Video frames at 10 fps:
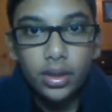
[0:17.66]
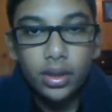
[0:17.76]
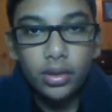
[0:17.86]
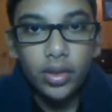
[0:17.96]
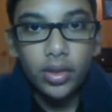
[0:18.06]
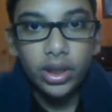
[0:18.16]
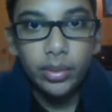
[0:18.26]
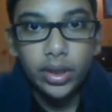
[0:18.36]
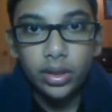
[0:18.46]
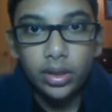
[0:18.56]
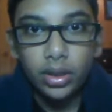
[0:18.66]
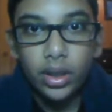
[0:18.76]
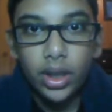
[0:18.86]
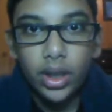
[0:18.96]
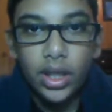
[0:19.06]
and fundamental
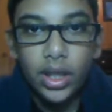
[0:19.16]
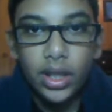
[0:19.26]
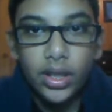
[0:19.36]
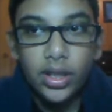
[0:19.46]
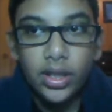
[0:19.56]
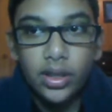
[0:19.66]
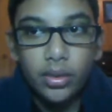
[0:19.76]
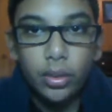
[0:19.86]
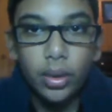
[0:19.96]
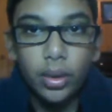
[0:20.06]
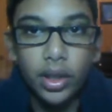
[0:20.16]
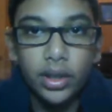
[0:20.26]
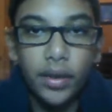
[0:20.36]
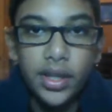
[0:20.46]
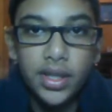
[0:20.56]
ideas or
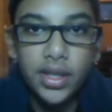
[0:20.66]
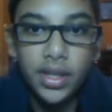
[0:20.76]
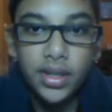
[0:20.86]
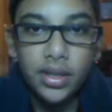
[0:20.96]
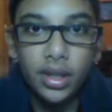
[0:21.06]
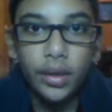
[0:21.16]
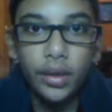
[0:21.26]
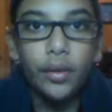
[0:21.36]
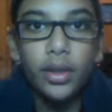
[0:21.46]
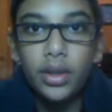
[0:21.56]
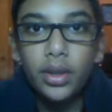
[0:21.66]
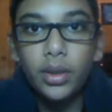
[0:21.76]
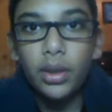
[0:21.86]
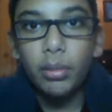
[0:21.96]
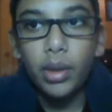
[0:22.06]
devices of
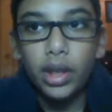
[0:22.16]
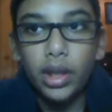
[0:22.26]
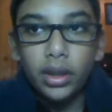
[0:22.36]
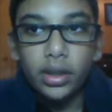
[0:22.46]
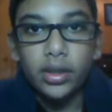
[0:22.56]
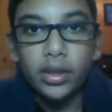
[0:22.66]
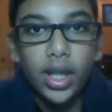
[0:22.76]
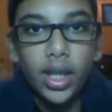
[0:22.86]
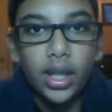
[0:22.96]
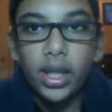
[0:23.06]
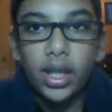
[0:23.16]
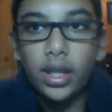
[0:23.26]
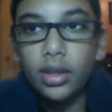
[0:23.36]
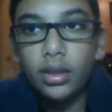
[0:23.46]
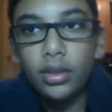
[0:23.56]
modern society.
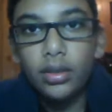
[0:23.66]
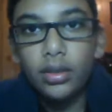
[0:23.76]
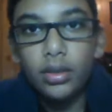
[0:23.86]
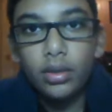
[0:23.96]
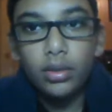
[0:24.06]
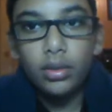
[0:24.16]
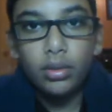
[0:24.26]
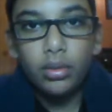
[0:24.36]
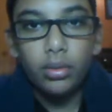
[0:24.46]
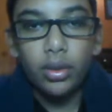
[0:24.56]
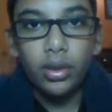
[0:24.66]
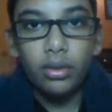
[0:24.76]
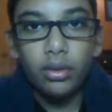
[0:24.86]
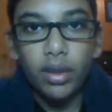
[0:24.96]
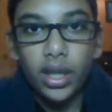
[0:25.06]
Well,
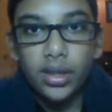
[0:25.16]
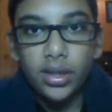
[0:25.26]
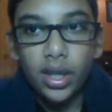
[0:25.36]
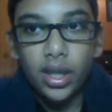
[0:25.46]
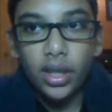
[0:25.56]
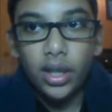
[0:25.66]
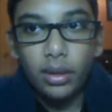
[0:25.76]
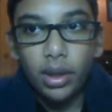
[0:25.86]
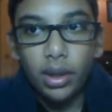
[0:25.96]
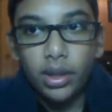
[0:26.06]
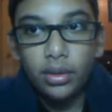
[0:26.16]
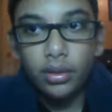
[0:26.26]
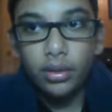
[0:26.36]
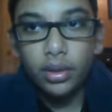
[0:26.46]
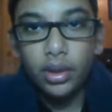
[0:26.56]
advanced society anyway,
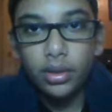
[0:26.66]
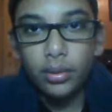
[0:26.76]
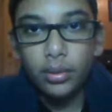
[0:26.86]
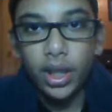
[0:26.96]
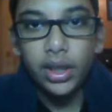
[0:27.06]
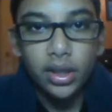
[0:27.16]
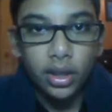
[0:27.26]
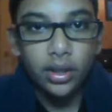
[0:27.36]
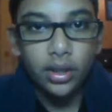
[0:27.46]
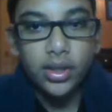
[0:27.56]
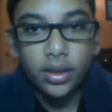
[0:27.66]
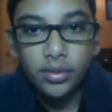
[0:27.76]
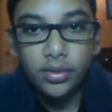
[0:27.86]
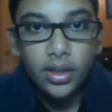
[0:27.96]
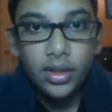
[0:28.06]
or we like to call
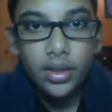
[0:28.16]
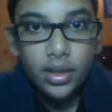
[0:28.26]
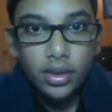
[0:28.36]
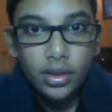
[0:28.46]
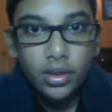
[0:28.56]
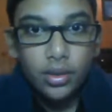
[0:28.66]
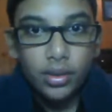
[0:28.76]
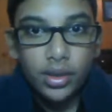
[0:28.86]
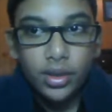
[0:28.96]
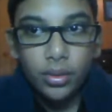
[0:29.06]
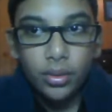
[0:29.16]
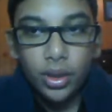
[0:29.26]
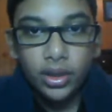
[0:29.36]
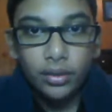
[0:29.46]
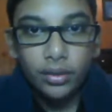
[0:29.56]
ourselves, or
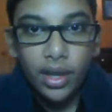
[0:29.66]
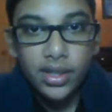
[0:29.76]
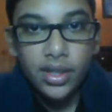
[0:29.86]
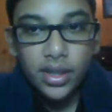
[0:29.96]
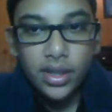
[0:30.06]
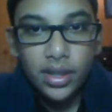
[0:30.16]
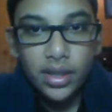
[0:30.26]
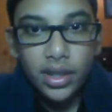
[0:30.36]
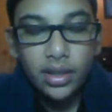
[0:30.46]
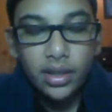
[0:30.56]
so-called advanced society.